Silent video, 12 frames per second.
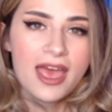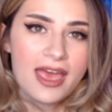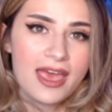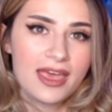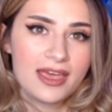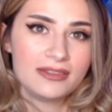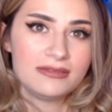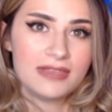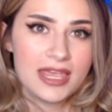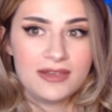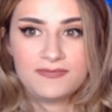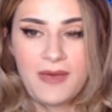and
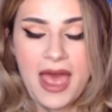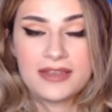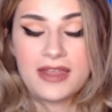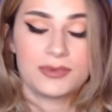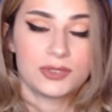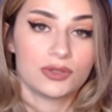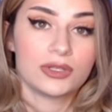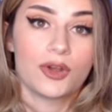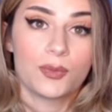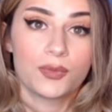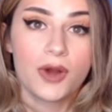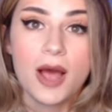they've had absolutely
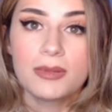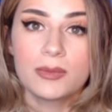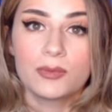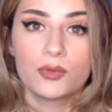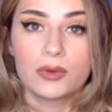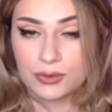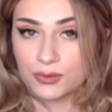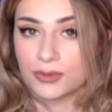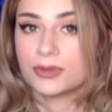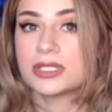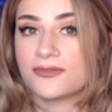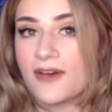no problem with
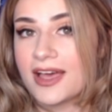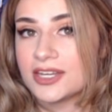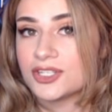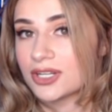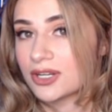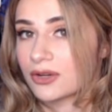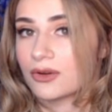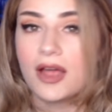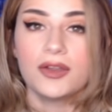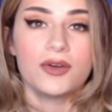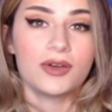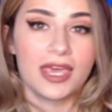crucifying Gina
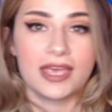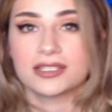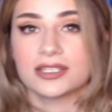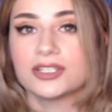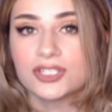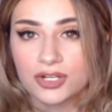Carano and canceling Gina